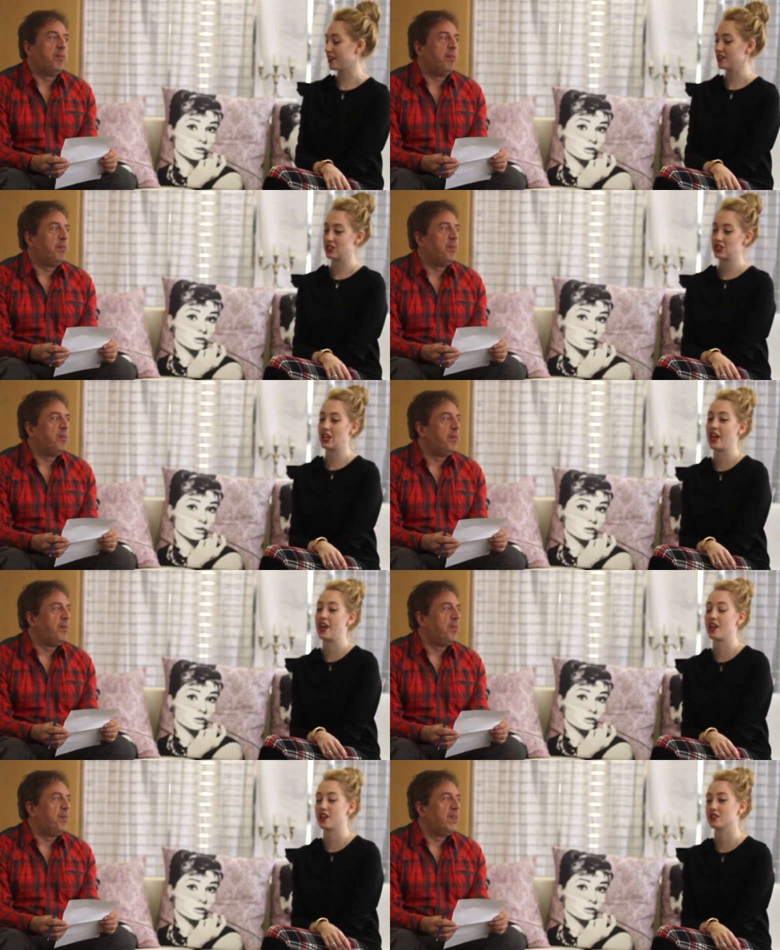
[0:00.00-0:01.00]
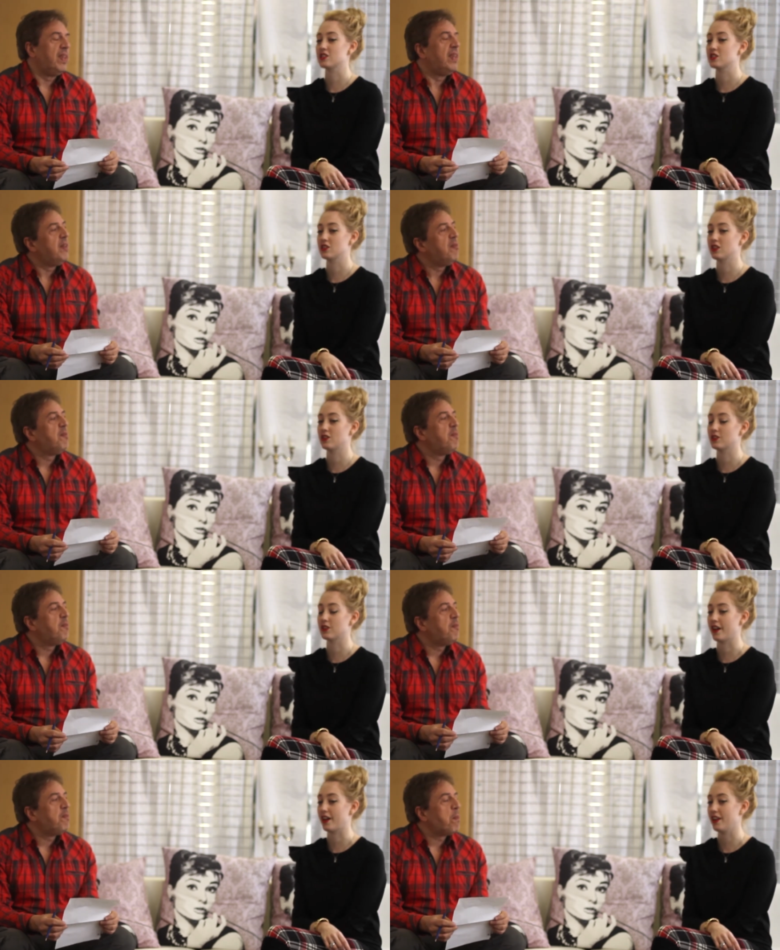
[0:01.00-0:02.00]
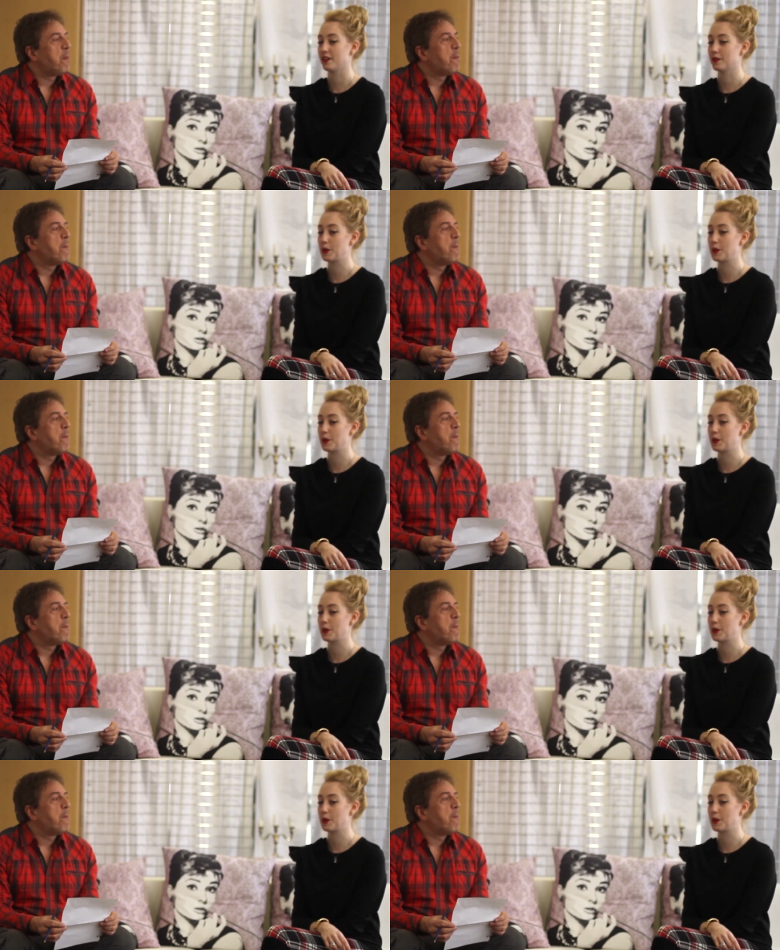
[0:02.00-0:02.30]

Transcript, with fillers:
Speaker 1: change. All right.